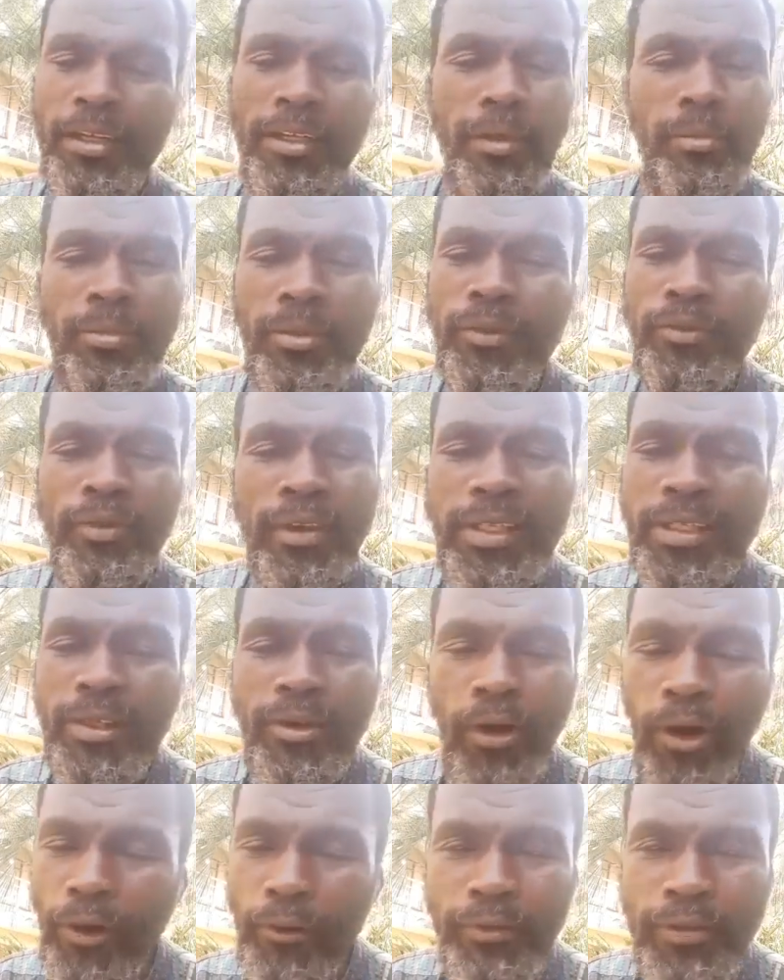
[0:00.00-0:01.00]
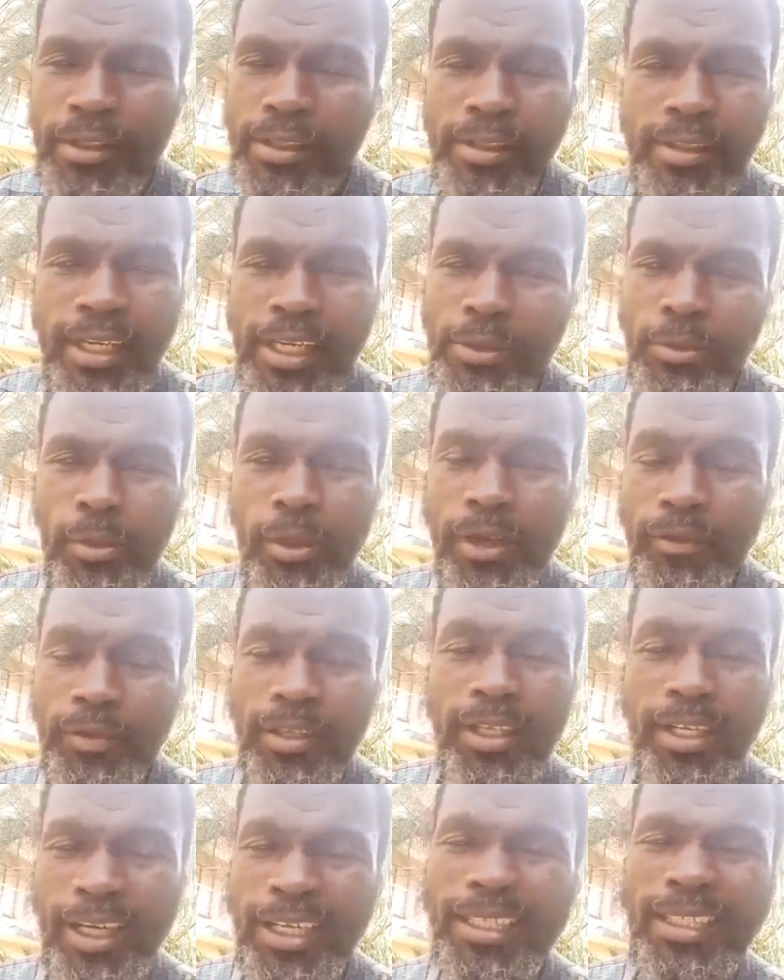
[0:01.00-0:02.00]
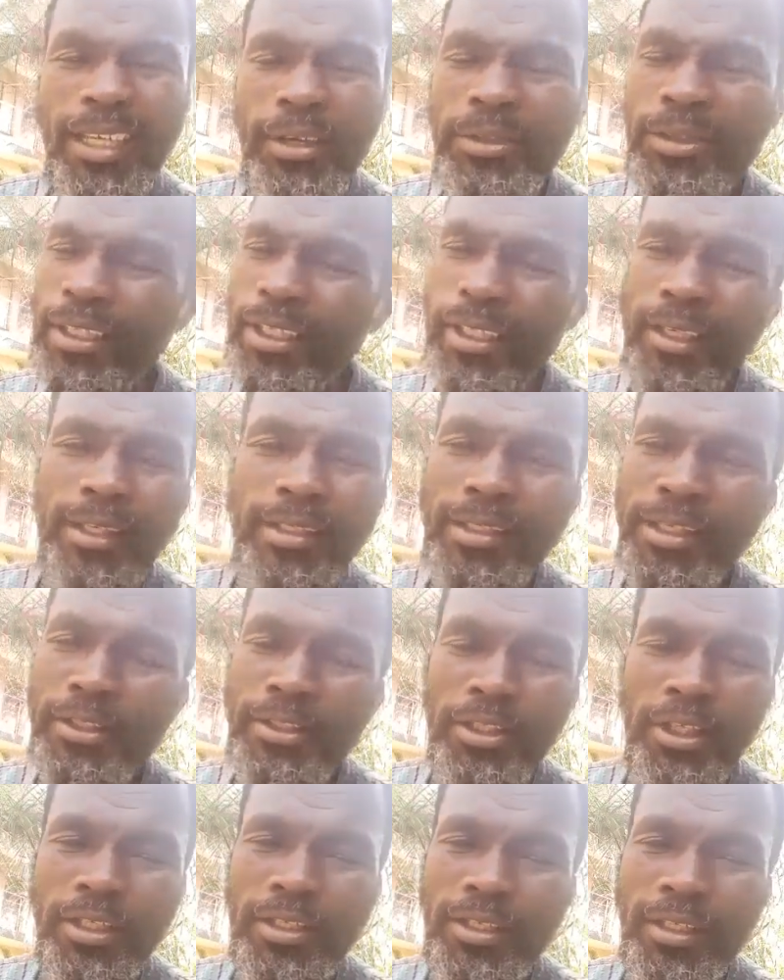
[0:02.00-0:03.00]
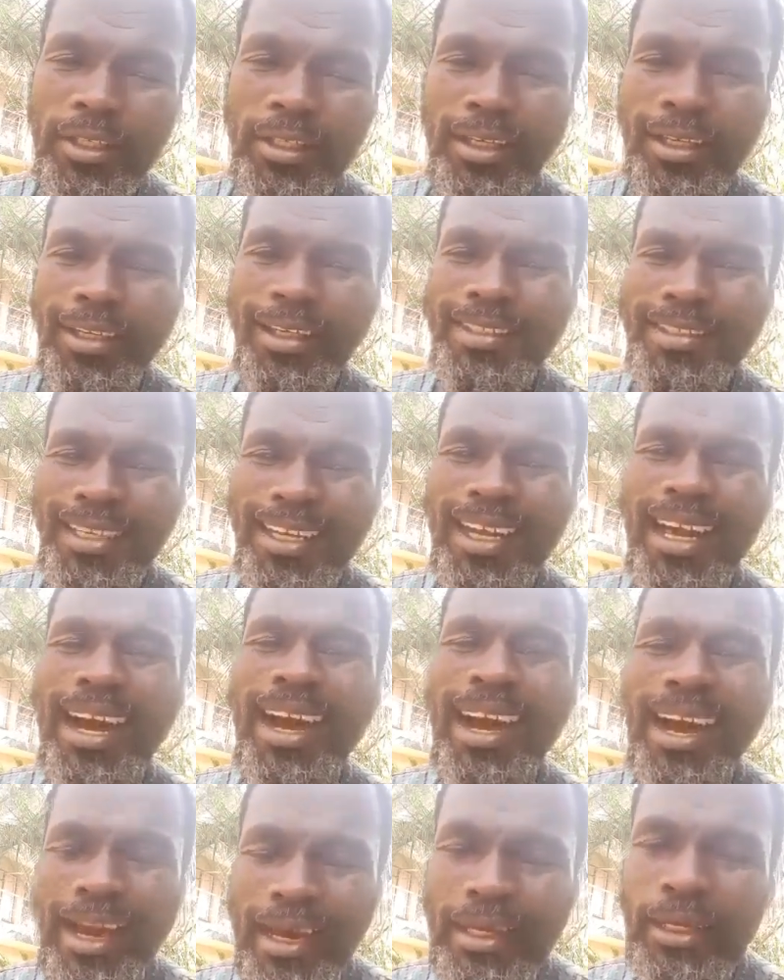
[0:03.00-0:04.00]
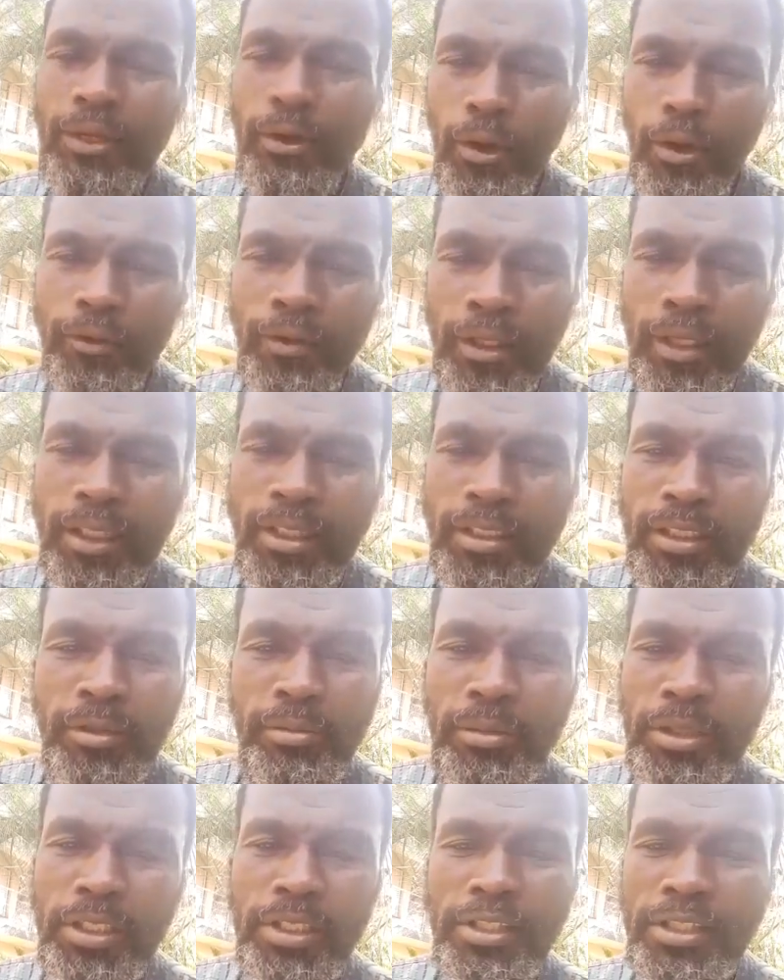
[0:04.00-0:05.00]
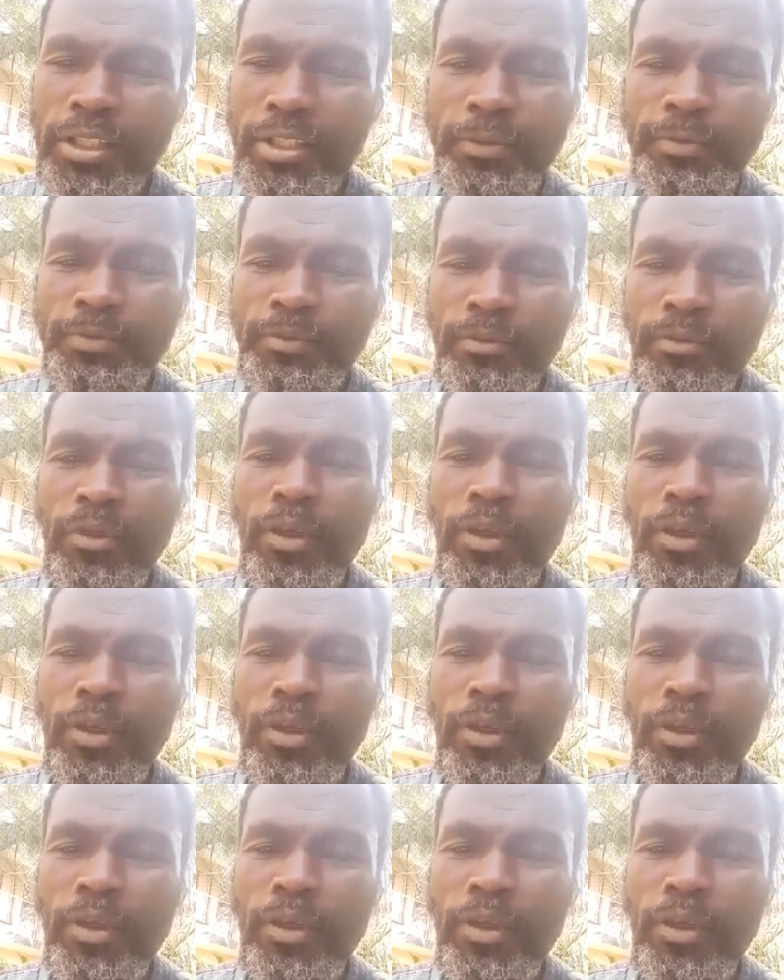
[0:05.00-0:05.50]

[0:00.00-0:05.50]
The prophetic office, as we have it right now in the Christian church, is a highly overrated ministry.